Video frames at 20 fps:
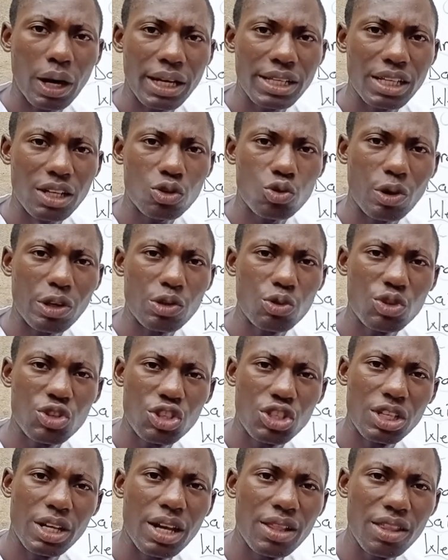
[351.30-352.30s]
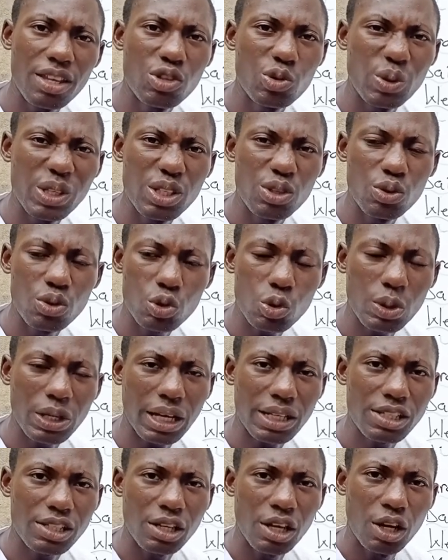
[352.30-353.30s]
I just want to share this with you so
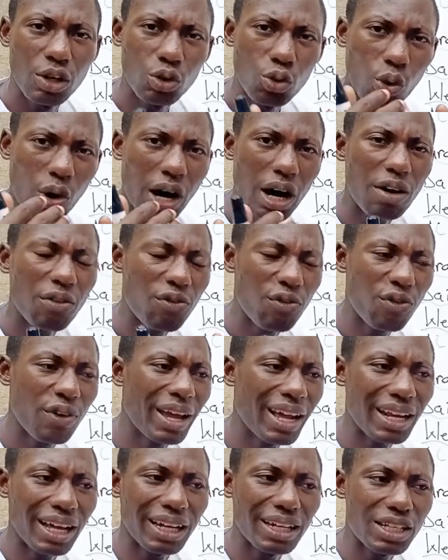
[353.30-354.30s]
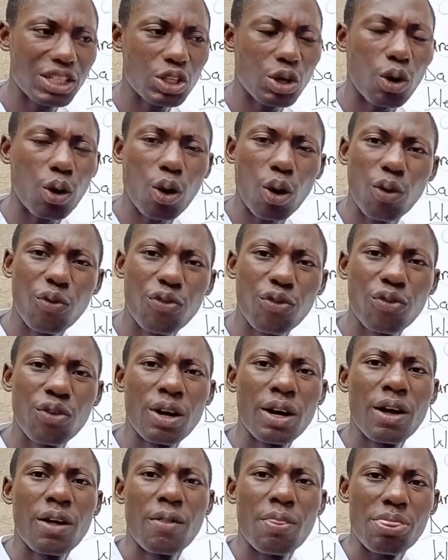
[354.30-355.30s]
that you have fair knowledge of
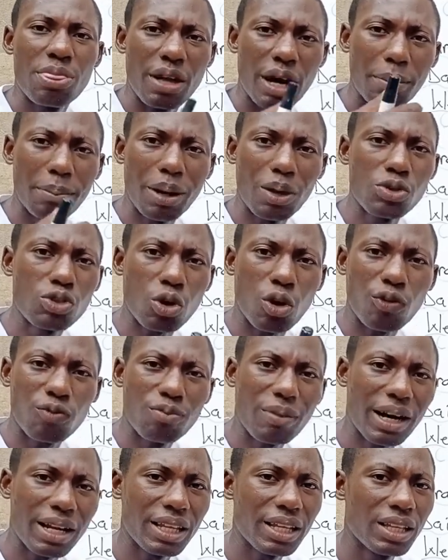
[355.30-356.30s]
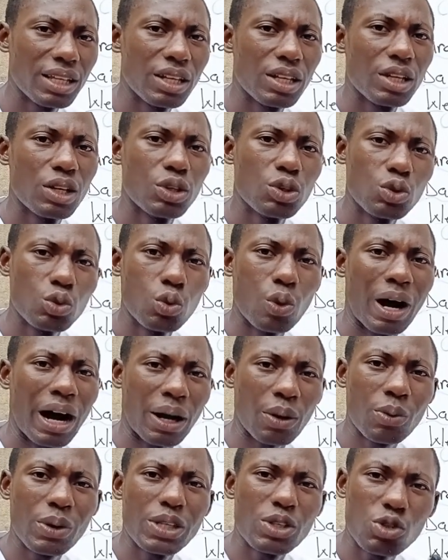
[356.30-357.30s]
the amount of money you are
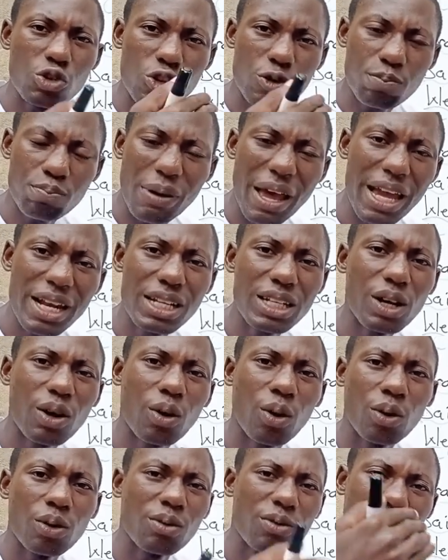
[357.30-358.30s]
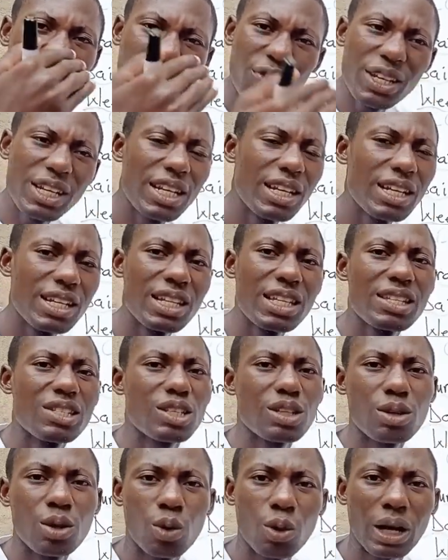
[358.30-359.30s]
going to spend on feeding
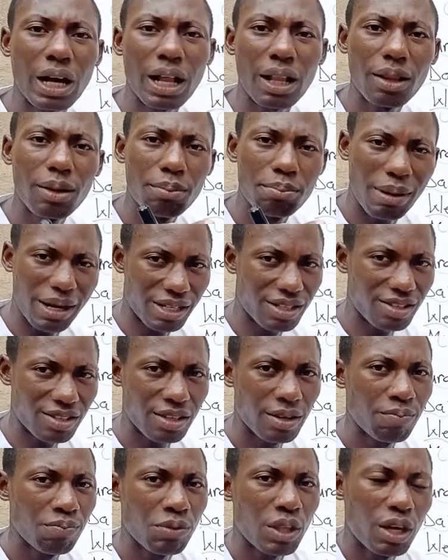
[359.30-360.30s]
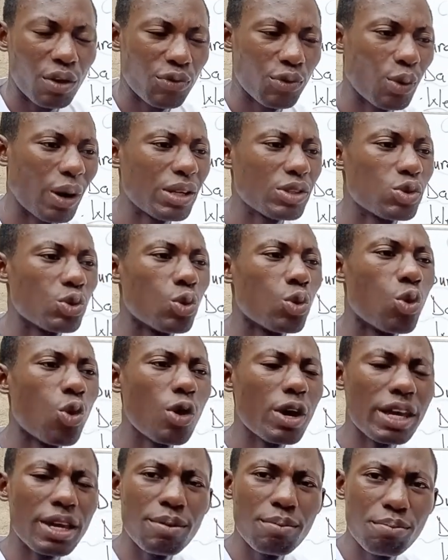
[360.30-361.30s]
these local birds. If you want to go
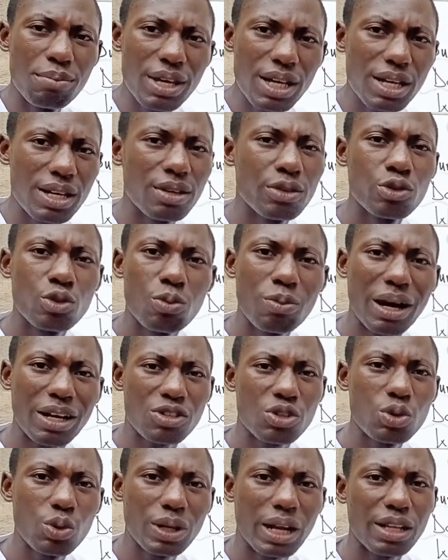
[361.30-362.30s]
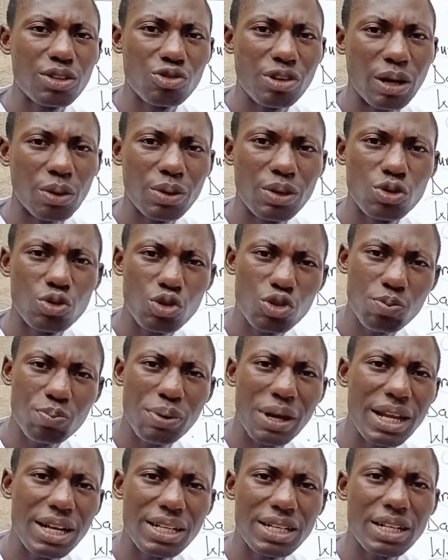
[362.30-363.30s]
in big, you must know that you are going to
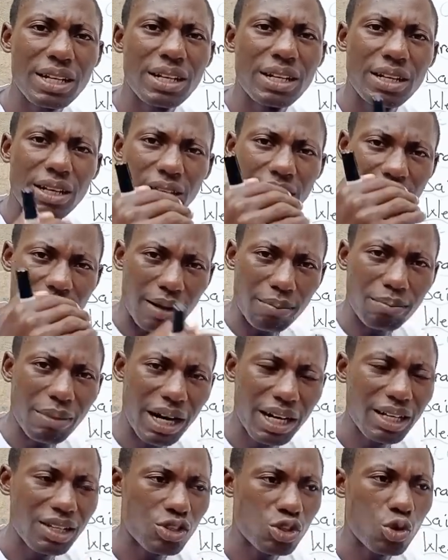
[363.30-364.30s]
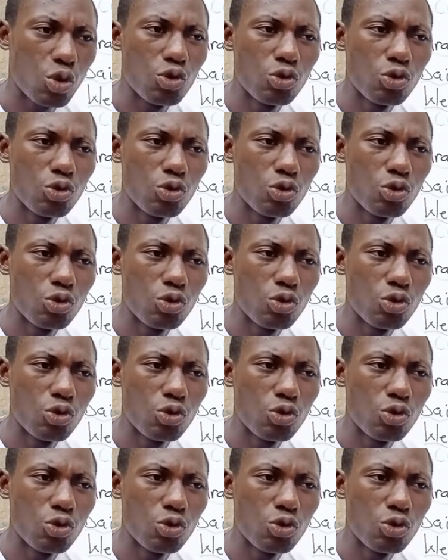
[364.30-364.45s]
spend some money, so